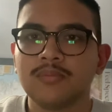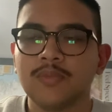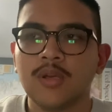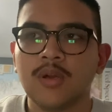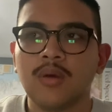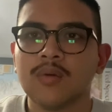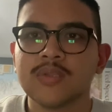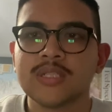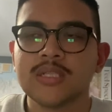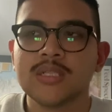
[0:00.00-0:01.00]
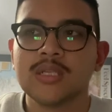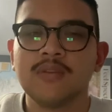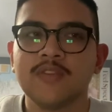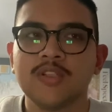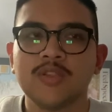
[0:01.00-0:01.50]
you know, old season
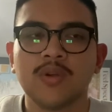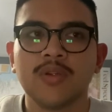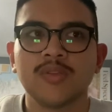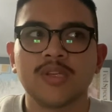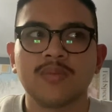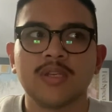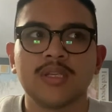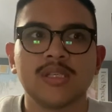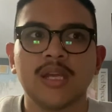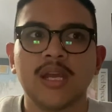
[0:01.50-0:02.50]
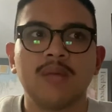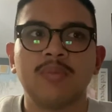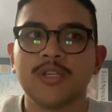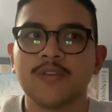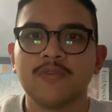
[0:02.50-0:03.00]
inventory or something because they had a
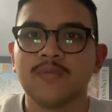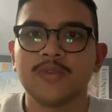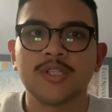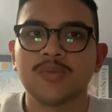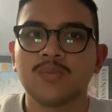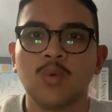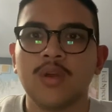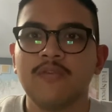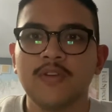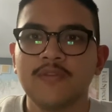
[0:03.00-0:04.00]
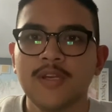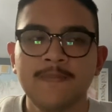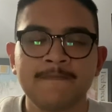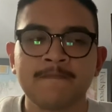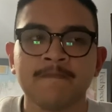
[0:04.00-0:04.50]
bunch of them for just 150.
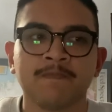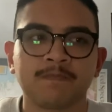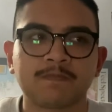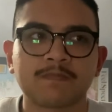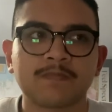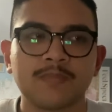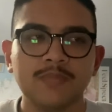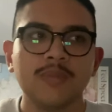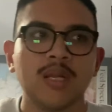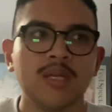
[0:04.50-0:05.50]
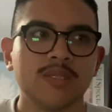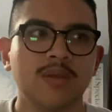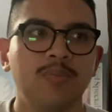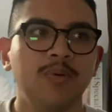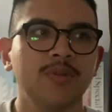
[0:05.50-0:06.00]
So I
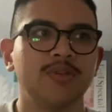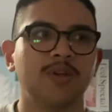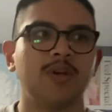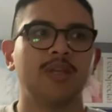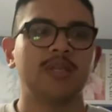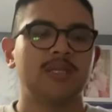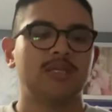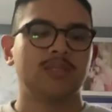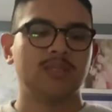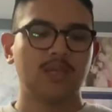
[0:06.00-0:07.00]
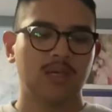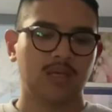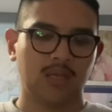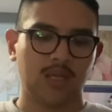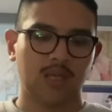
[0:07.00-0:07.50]
pulled the trigger on these
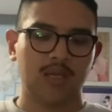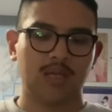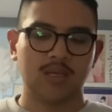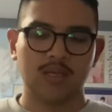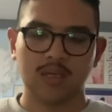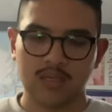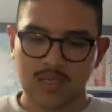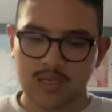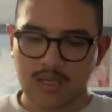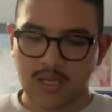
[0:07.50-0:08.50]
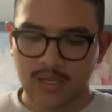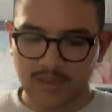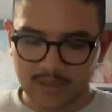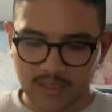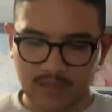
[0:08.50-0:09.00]
and I
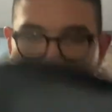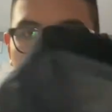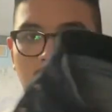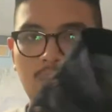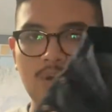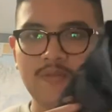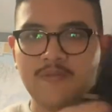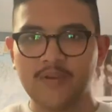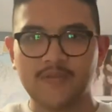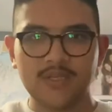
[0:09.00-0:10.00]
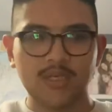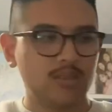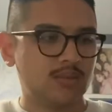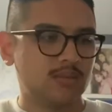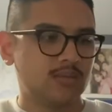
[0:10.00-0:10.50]
think that at 150,
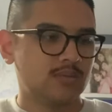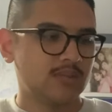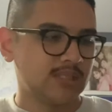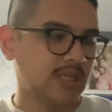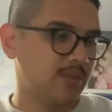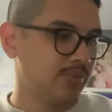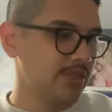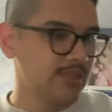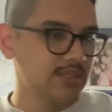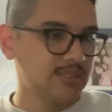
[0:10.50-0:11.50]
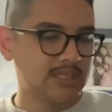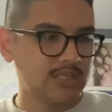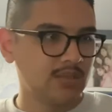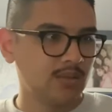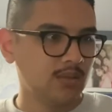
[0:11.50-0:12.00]
it's like a pretty good
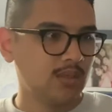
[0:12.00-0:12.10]
steal